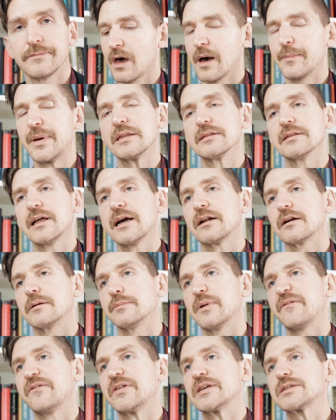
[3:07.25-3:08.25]
A bit later,
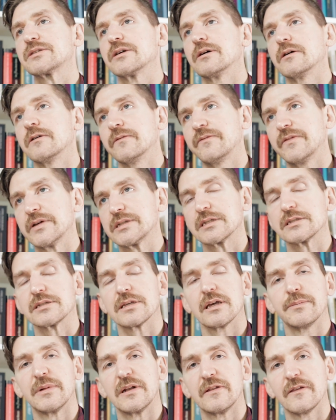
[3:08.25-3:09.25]
Mephisto visits
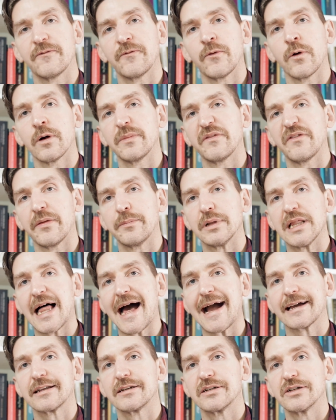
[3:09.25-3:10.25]
him in the form of a
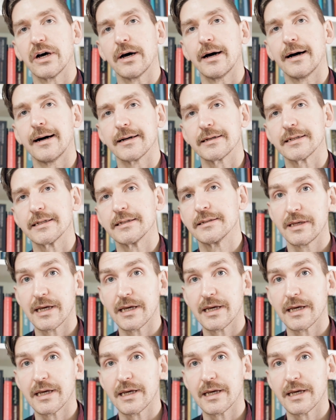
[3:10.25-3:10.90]
black dog.